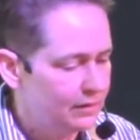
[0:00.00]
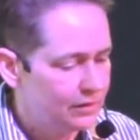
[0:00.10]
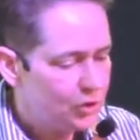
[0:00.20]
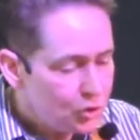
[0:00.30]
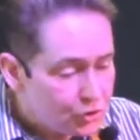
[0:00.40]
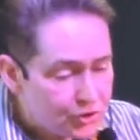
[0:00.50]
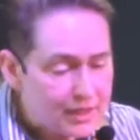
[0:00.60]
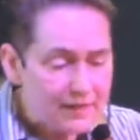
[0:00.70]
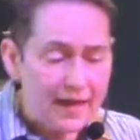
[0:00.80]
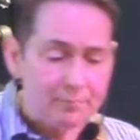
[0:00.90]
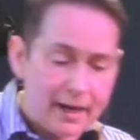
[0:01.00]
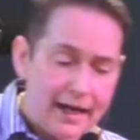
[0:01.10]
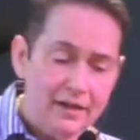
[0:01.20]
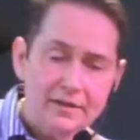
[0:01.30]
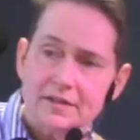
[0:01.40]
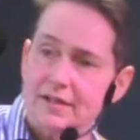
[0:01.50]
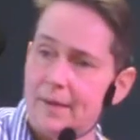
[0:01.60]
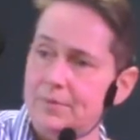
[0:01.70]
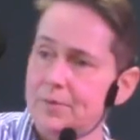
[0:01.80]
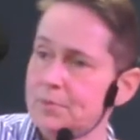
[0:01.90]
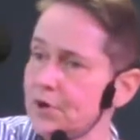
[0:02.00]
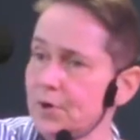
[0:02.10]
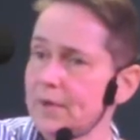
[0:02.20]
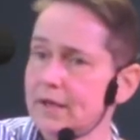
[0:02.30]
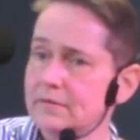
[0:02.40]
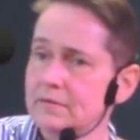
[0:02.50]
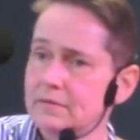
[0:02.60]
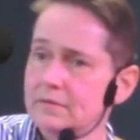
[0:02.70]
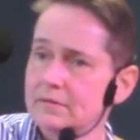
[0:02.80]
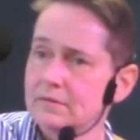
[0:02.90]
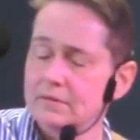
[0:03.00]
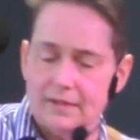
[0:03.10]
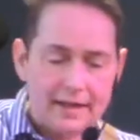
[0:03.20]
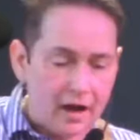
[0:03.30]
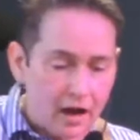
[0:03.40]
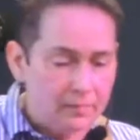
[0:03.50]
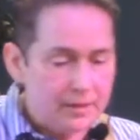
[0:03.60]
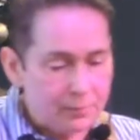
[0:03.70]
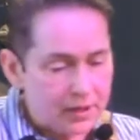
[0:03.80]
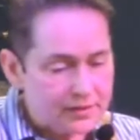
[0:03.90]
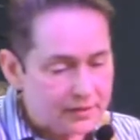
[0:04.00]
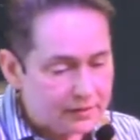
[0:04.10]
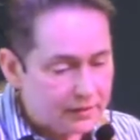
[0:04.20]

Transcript: Do you see that male at the top of the pyramid? That omnipresent,